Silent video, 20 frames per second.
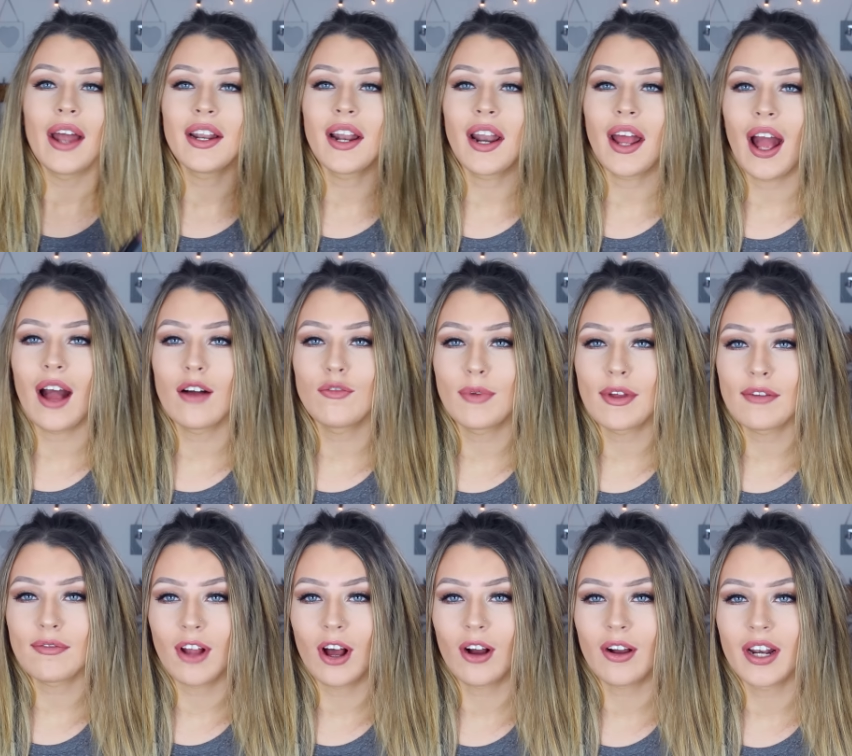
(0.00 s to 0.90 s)
And then I have my
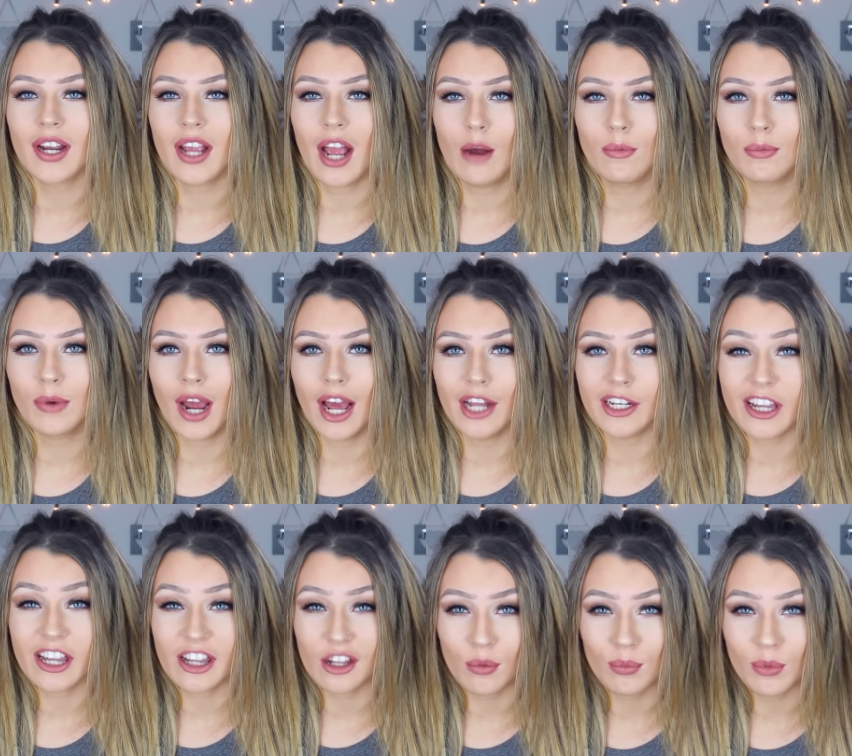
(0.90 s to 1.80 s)
vlogging camera, and
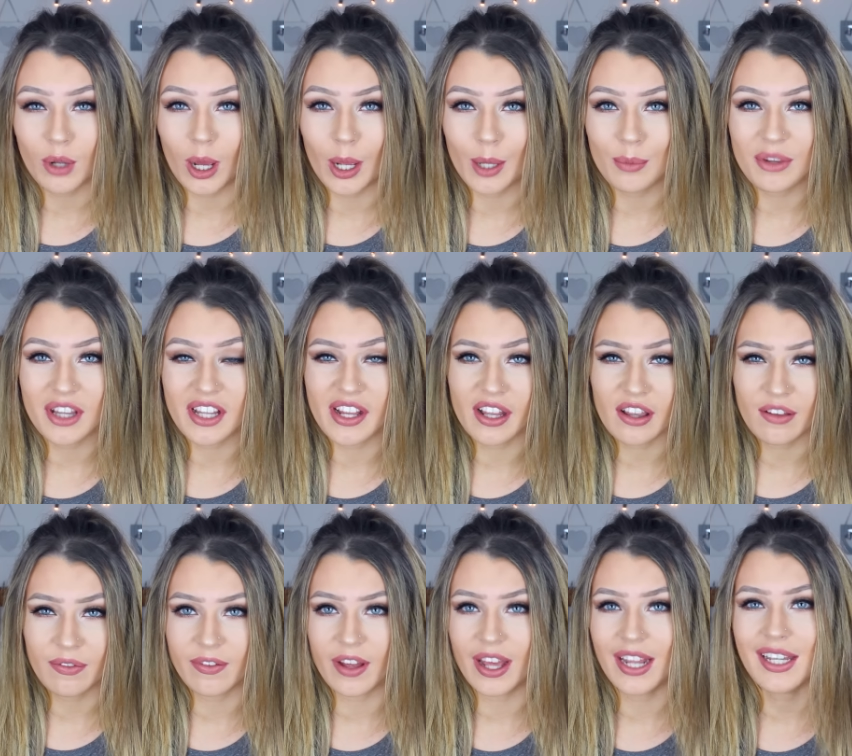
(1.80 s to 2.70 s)
sometimes
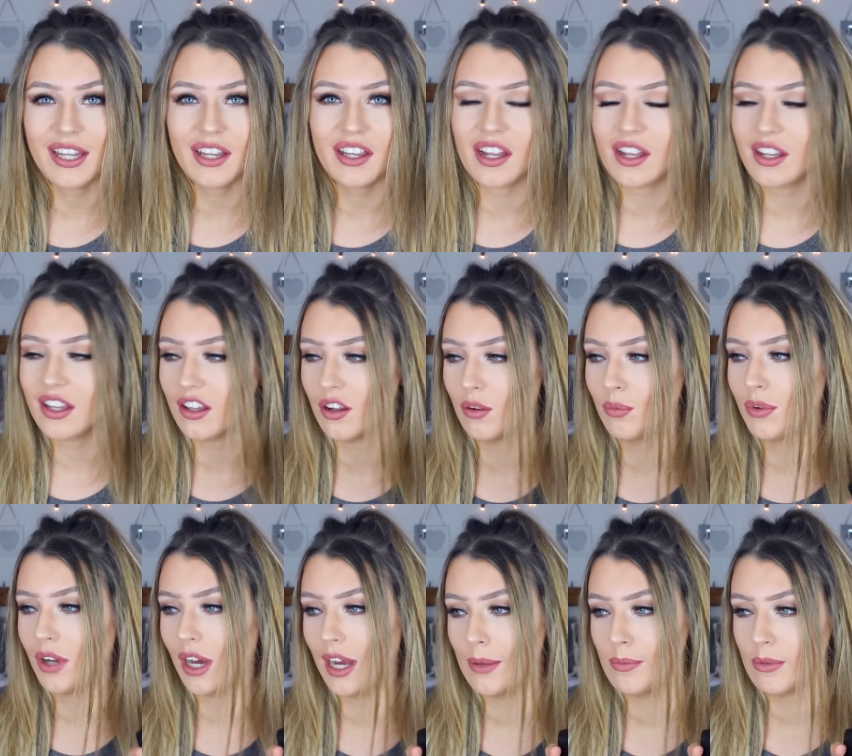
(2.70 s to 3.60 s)
this fits,
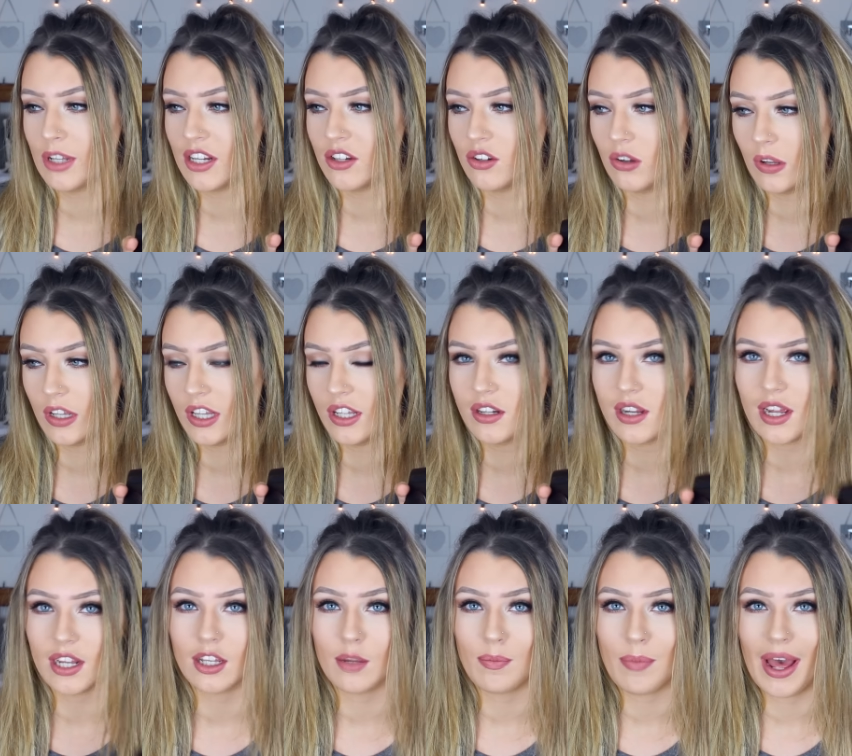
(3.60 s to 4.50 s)
sometimes it doesn't.
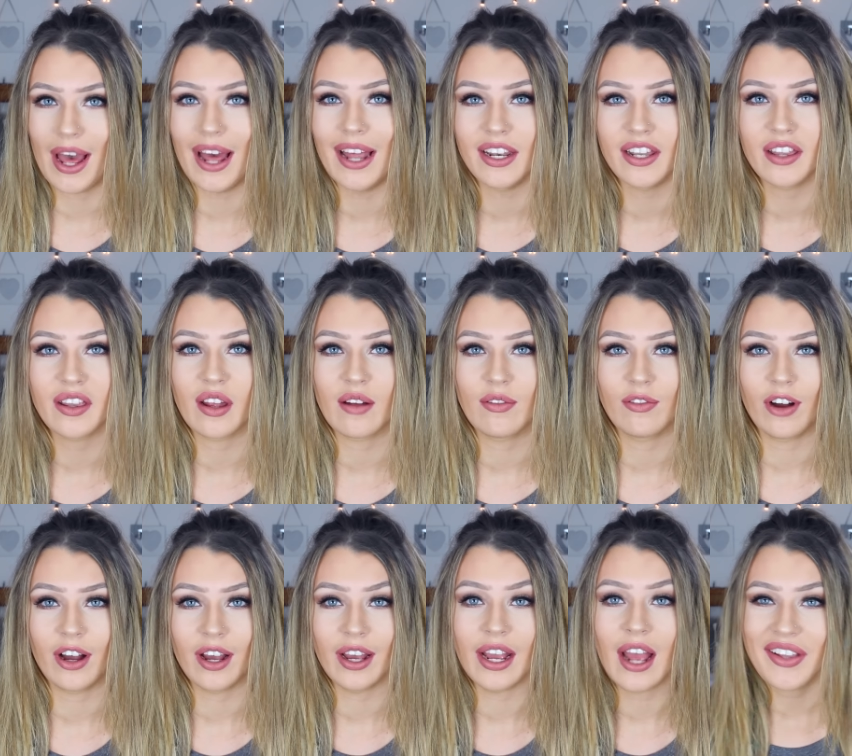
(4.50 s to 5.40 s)
It depends if
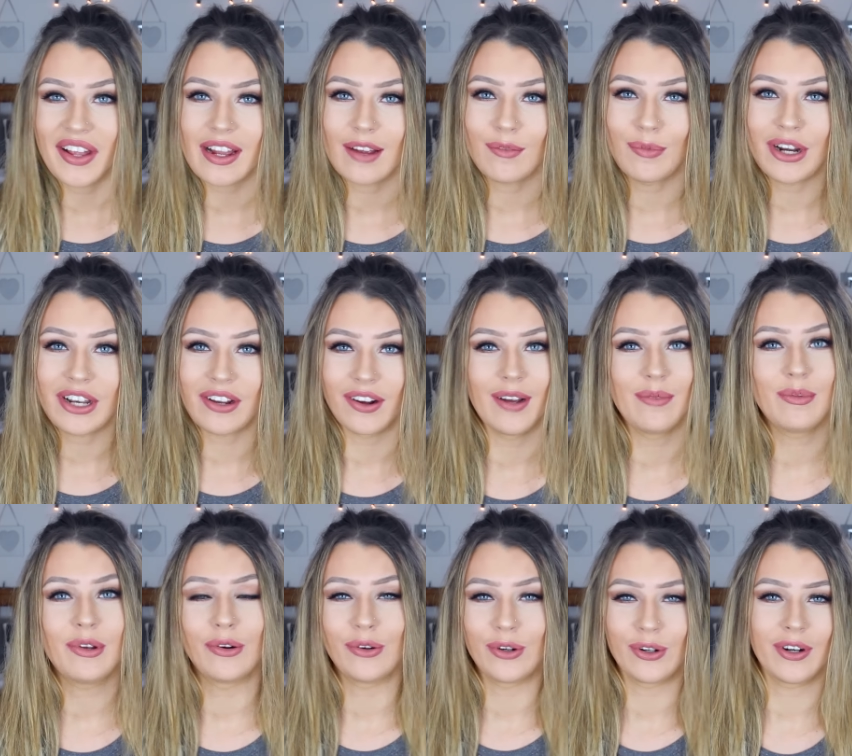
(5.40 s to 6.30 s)
I take my time
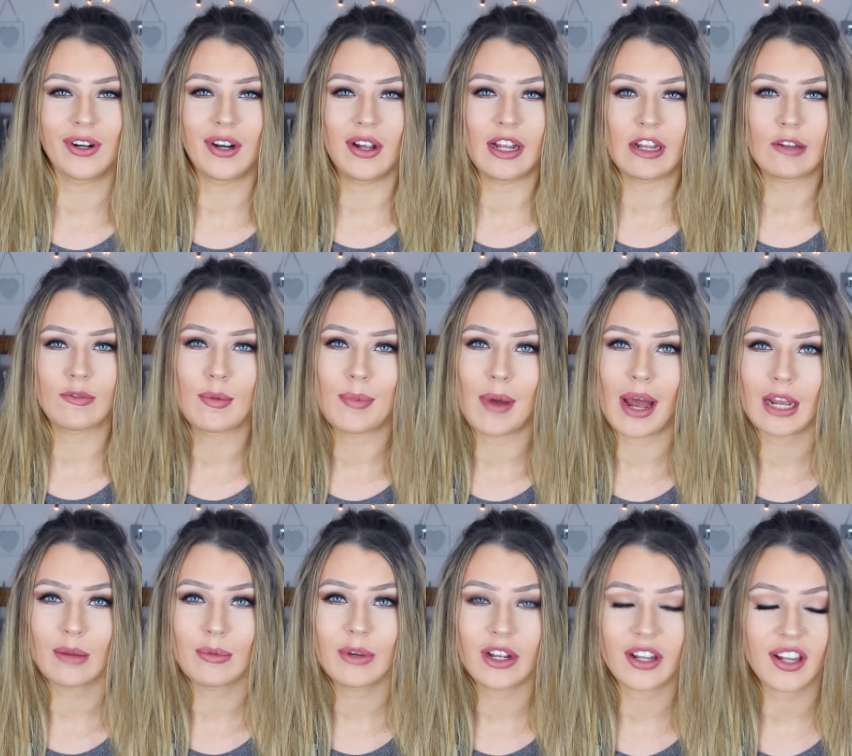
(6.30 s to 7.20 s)
to organize my
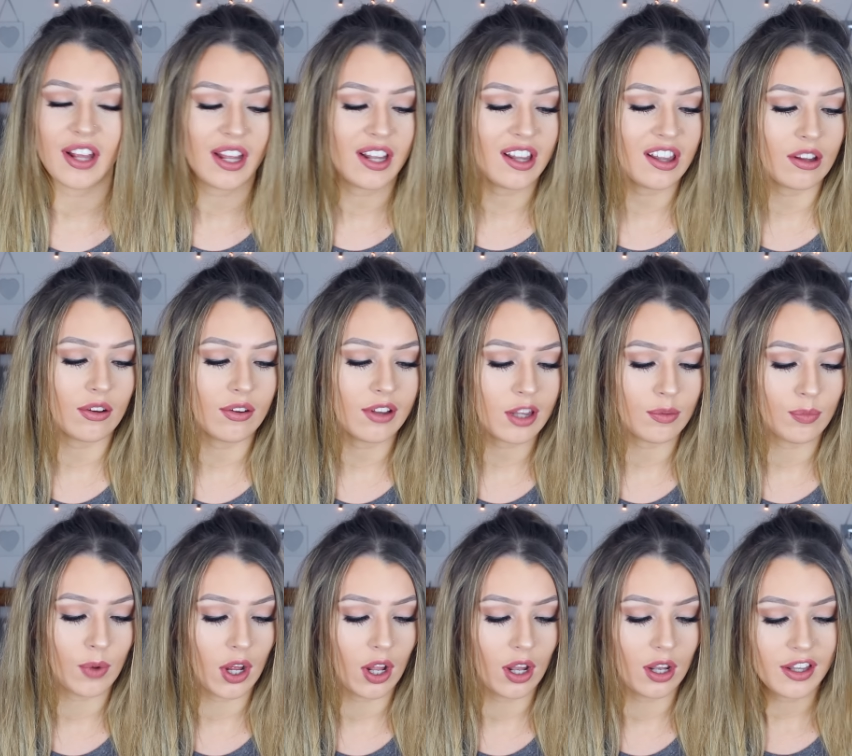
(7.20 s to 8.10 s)
bag because it is so
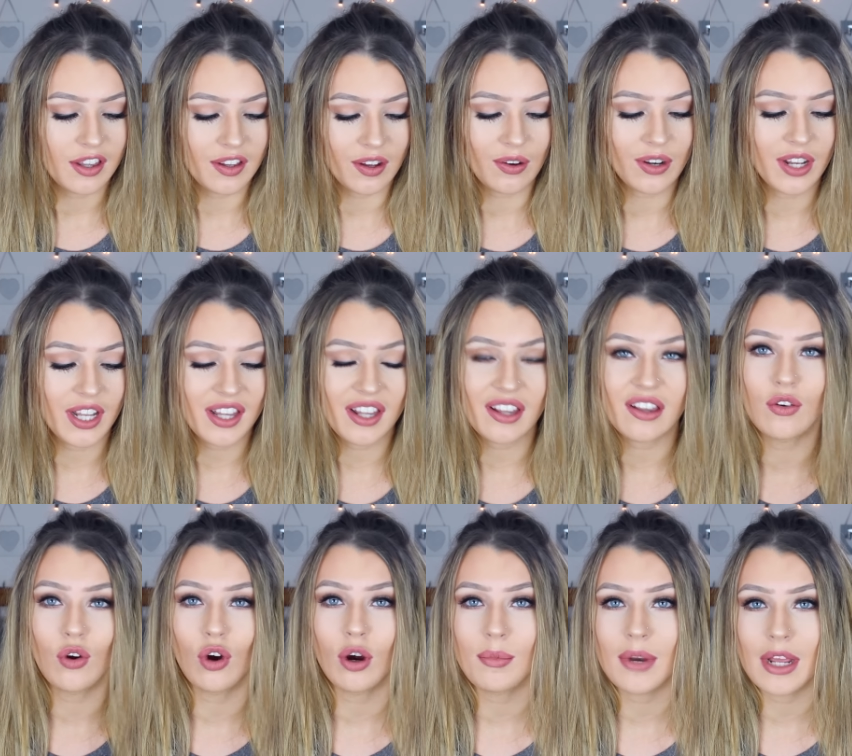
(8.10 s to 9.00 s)
small. So this is
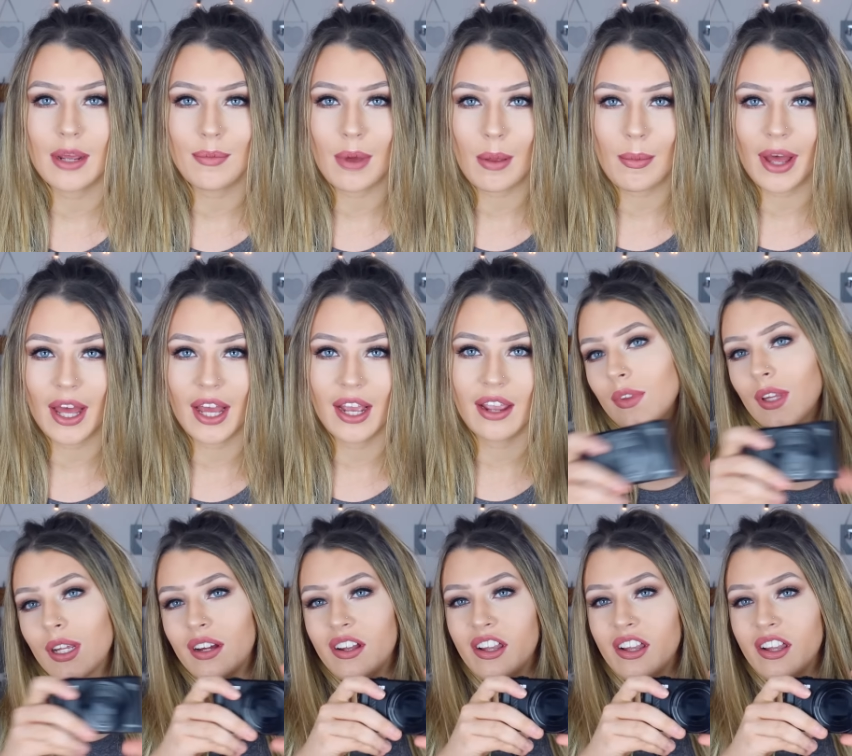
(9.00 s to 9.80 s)
normally in my bag.